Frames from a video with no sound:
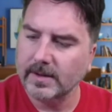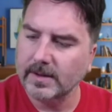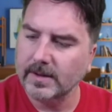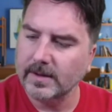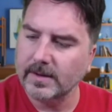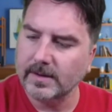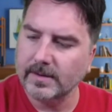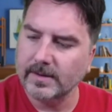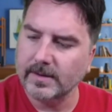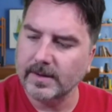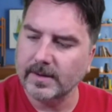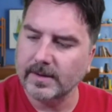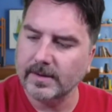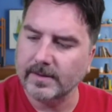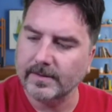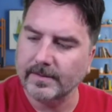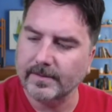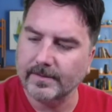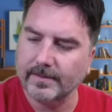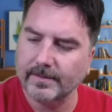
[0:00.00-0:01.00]
don't know.
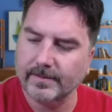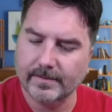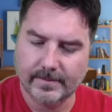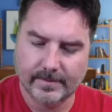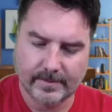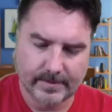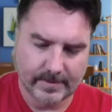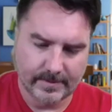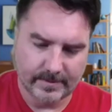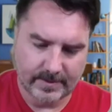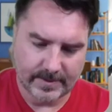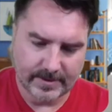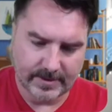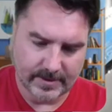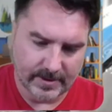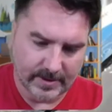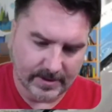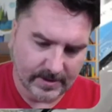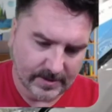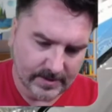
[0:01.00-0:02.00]
Let me
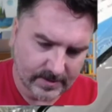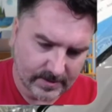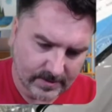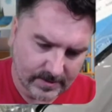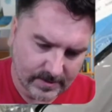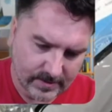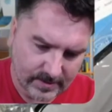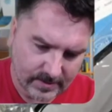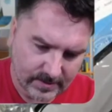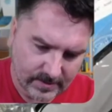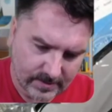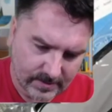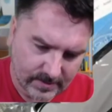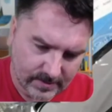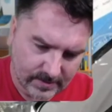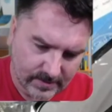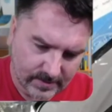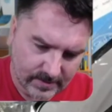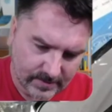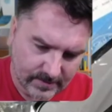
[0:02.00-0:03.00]
see.
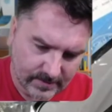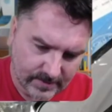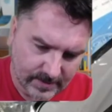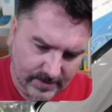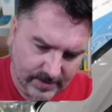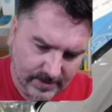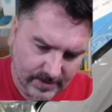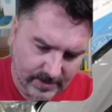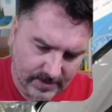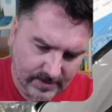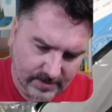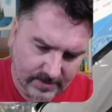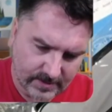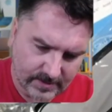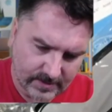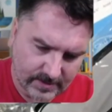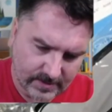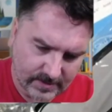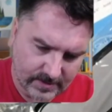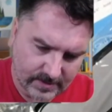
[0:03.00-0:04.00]
If it
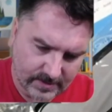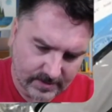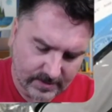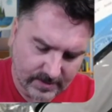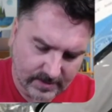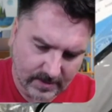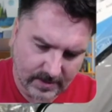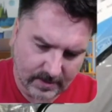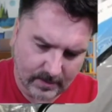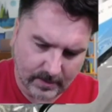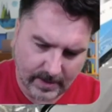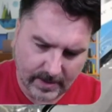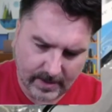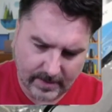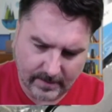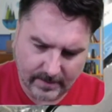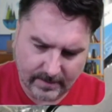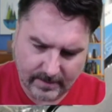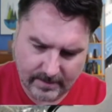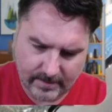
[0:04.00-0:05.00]
is... Oh
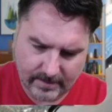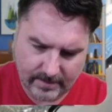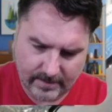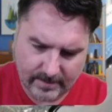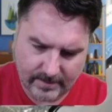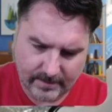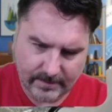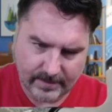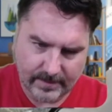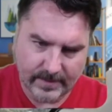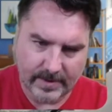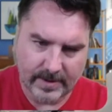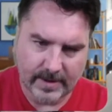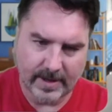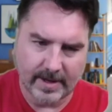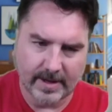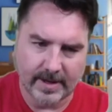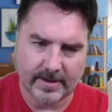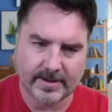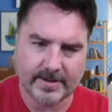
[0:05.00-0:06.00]
wow.
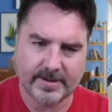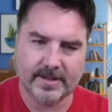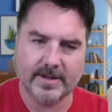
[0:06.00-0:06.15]
Yeah, you see